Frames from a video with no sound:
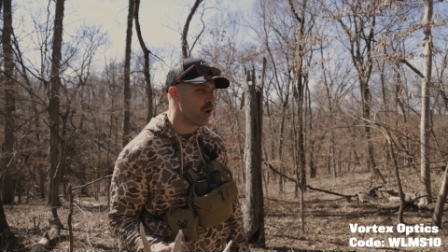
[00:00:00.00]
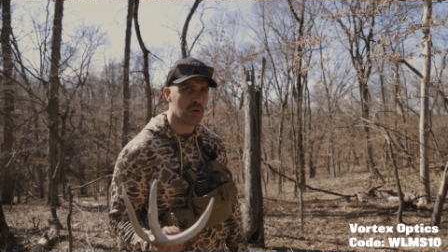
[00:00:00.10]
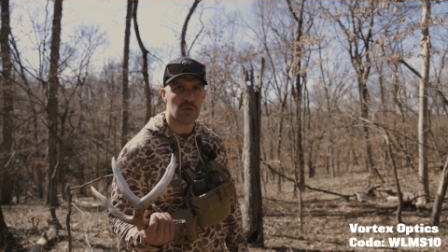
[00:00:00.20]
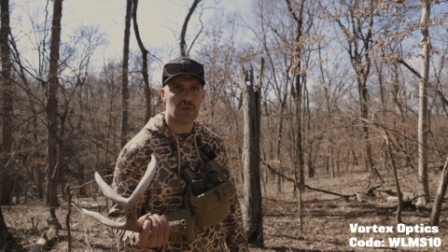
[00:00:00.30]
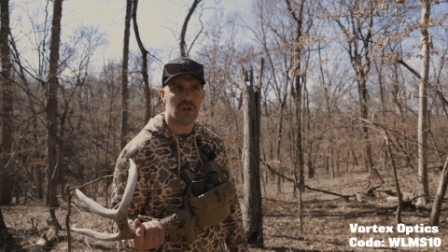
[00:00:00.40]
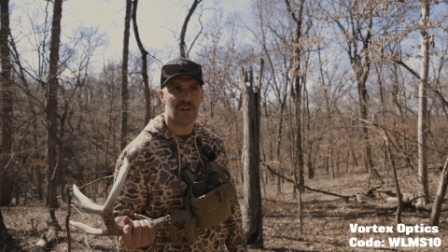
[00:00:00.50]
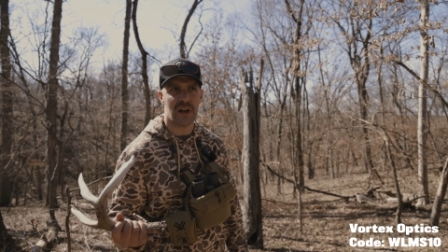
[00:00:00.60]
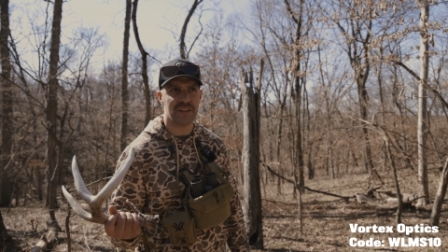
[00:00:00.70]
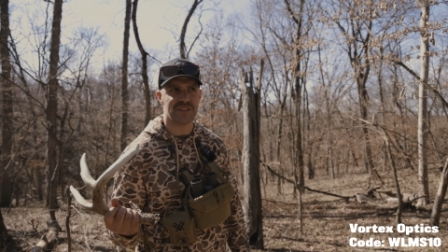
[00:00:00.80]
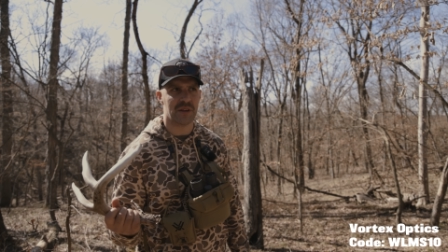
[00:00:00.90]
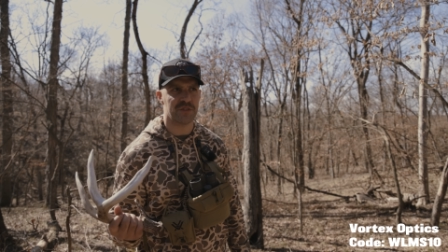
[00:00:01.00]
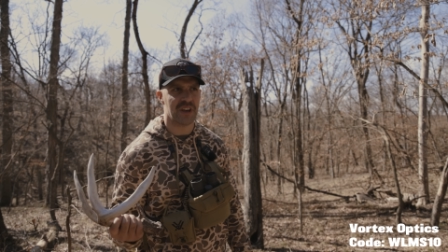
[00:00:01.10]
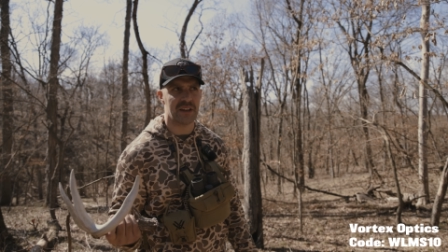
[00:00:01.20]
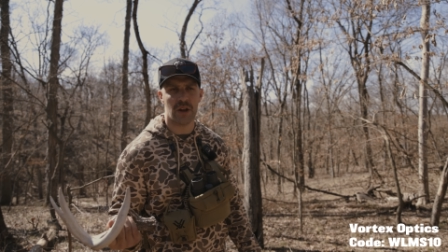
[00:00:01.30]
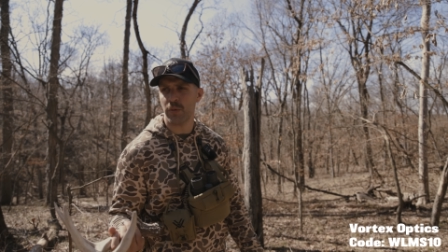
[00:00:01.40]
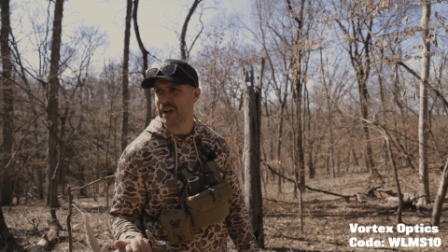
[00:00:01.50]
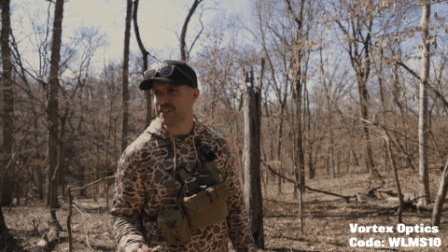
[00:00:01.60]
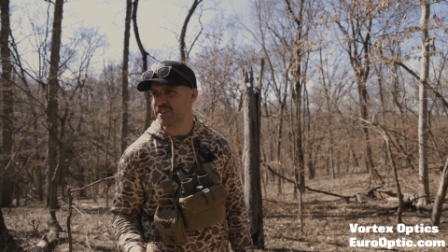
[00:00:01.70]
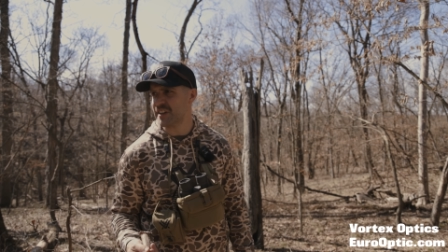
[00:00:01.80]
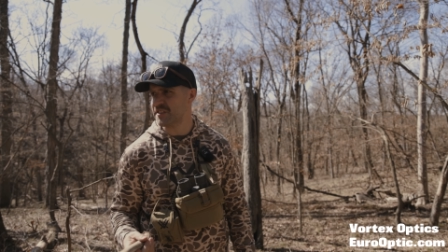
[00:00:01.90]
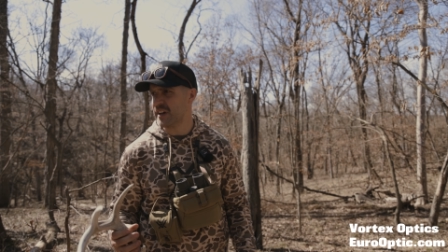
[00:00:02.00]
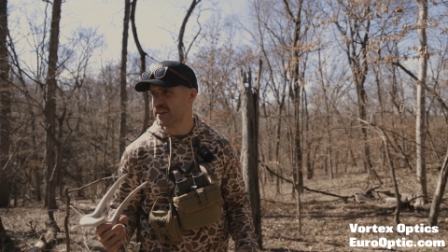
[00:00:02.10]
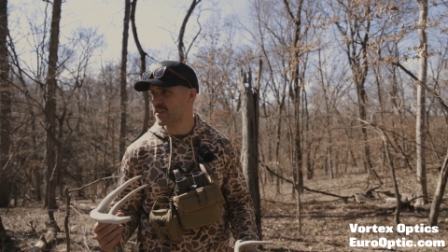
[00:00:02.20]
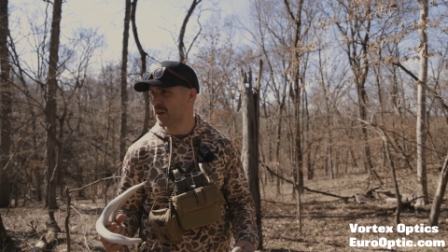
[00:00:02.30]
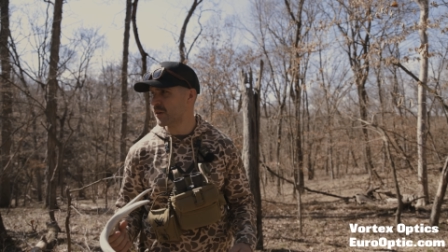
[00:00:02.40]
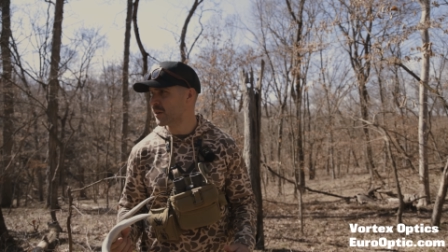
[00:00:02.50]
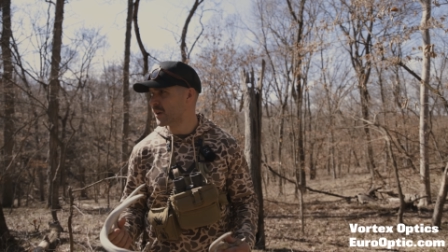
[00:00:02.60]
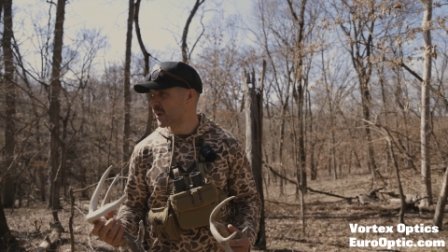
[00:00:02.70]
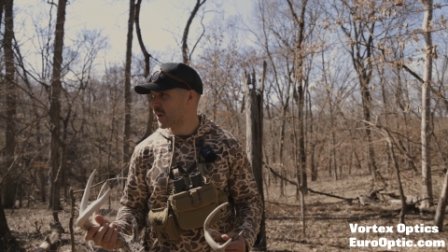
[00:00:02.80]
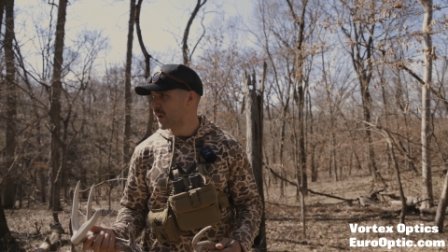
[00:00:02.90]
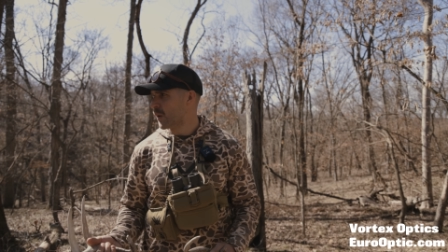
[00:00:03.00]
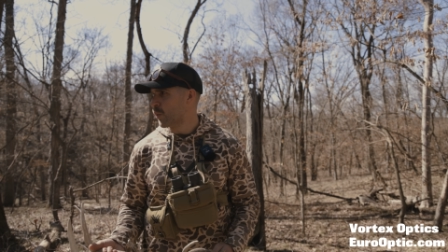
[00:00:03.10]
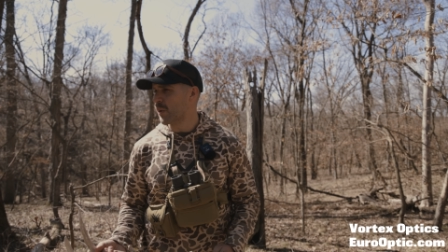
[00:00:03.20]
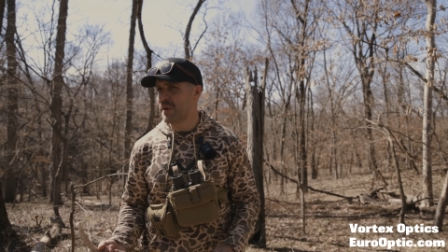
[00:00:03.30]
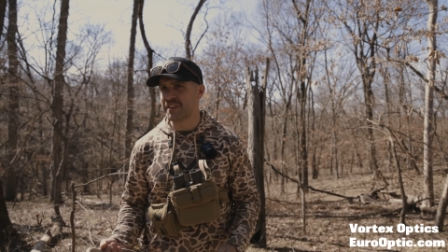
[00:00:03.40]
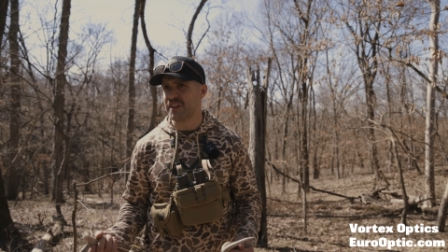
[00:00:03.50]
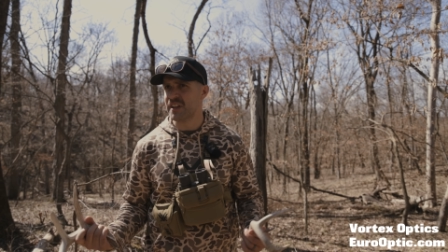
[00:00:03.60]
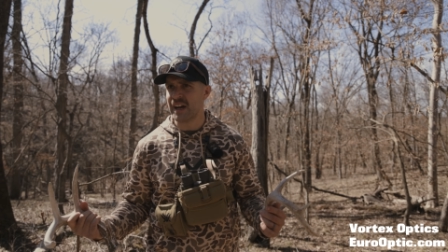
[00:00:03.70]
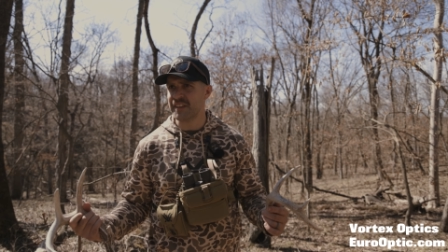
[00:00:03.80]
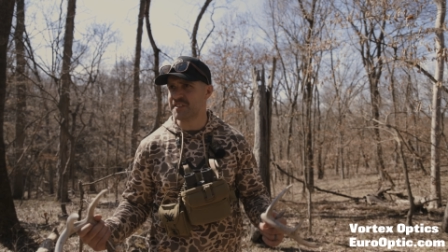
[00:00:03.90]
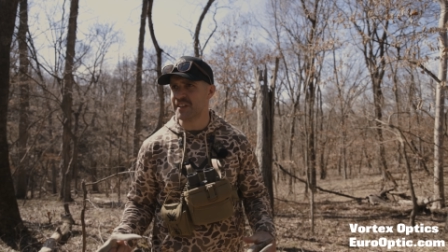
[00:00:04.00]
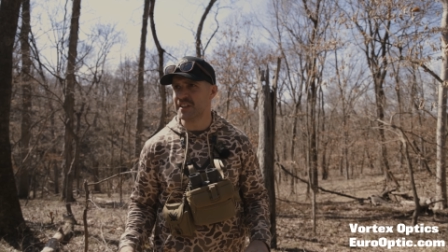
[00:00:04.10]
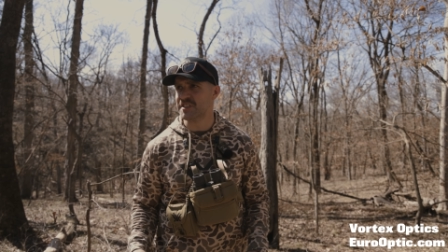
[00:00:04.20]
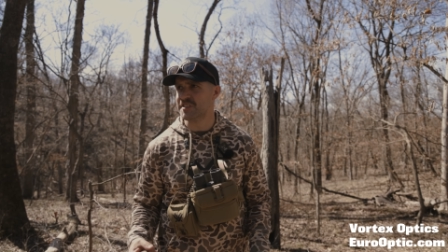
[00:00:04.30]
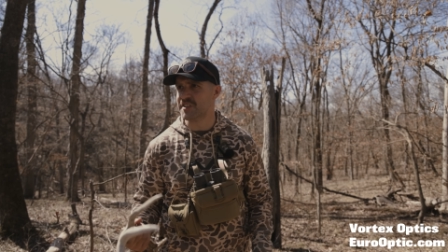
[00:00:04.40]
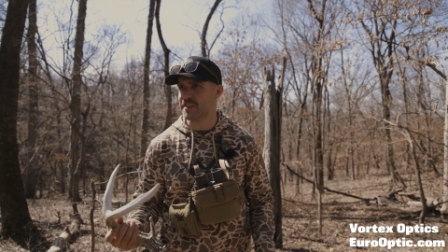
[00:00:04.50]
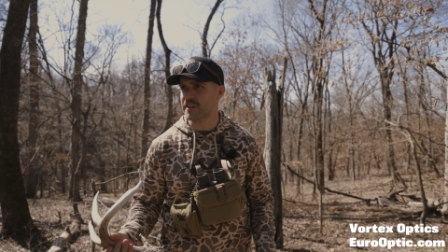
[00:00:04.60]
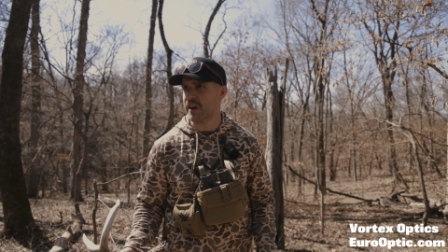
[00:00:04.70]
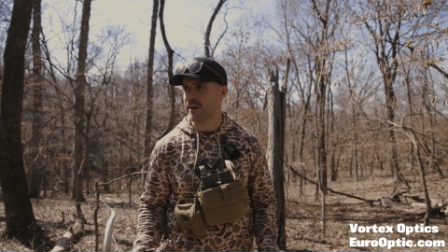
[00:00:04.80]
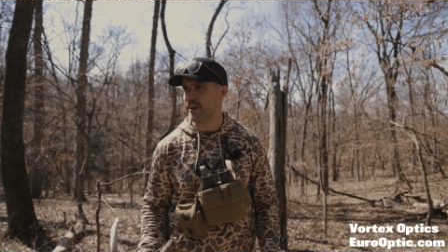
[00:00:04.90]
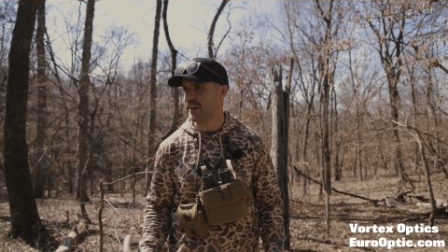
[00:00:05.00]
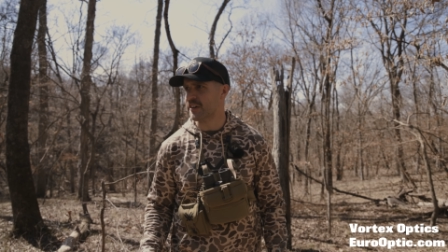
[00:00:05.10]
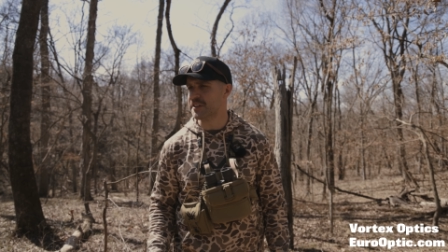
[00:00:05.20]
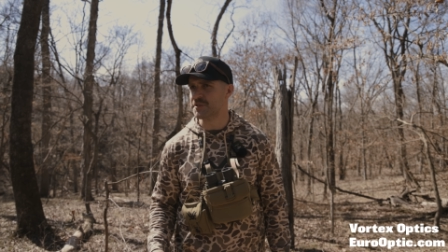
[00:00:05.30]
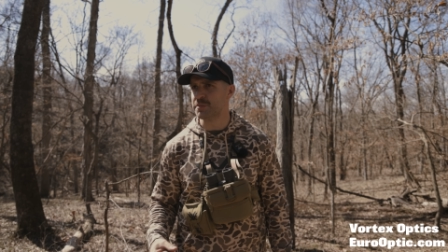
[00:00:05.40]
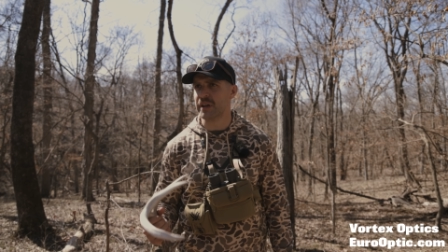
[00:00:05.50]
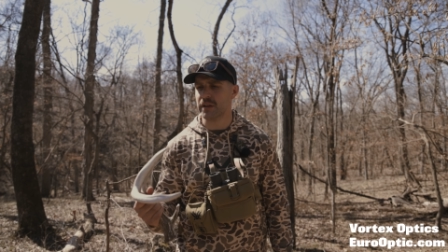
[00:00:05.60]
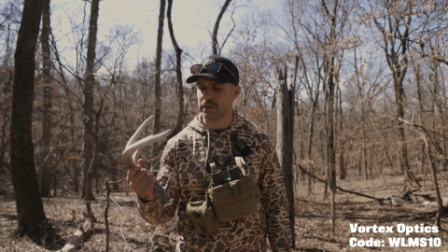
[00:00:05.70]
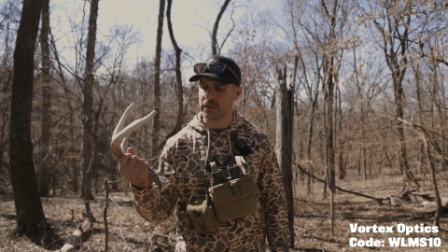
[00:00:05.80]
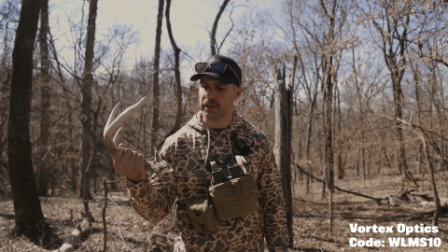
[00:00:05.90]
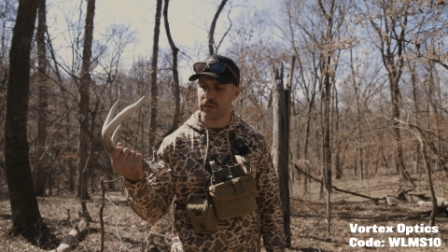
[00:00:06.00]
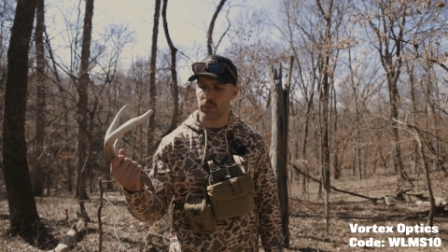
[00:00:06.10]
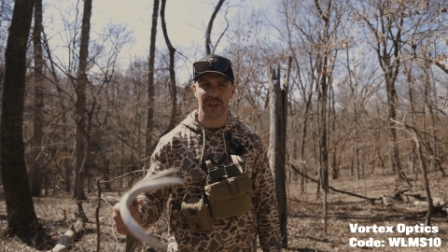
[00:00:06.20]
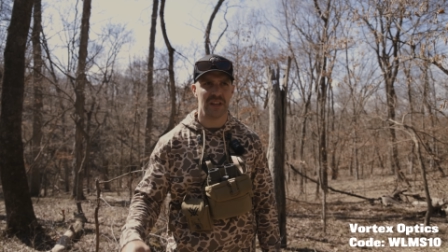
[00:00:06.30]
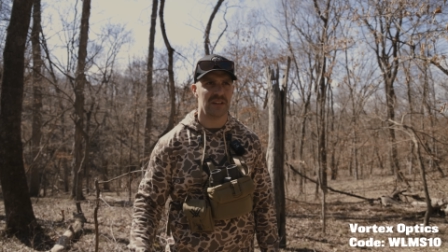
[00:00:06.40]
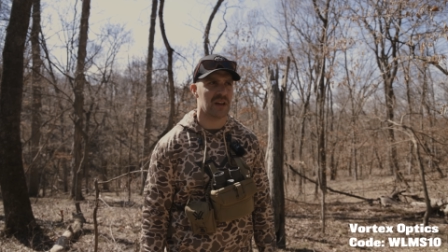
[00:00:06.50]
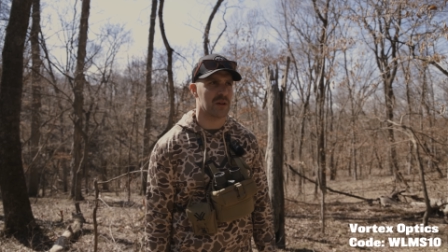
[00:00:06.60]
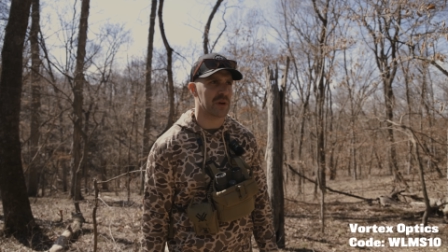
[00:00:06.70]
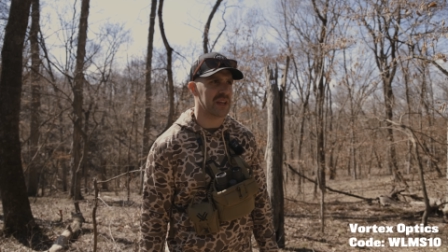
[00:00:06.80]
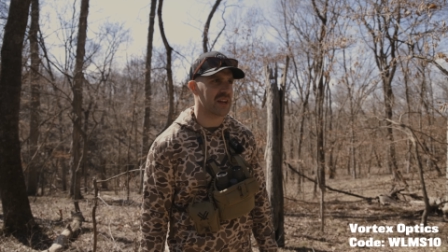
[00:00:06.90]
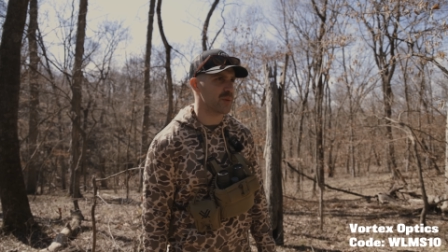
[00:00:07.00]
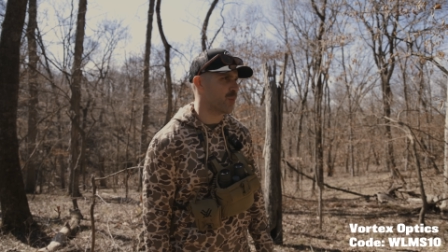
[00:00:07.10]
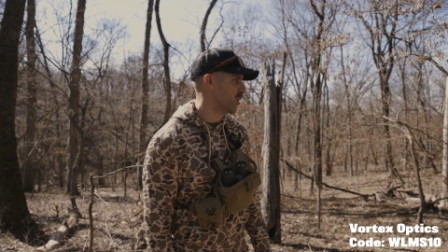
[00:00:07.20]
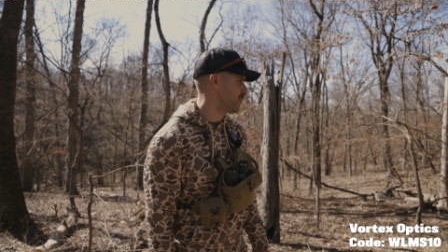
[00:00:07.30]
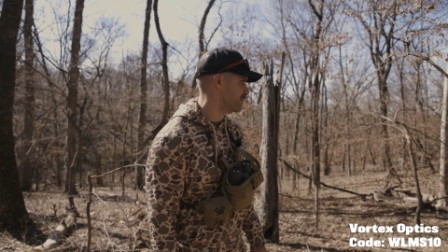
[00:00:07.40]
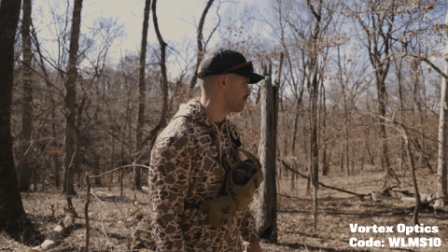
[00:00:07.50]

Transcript: all on the same side. No match sets yet, so we're missing a lot. These conditions are, are, are killing us, but we're getting uh, we're getting on the board.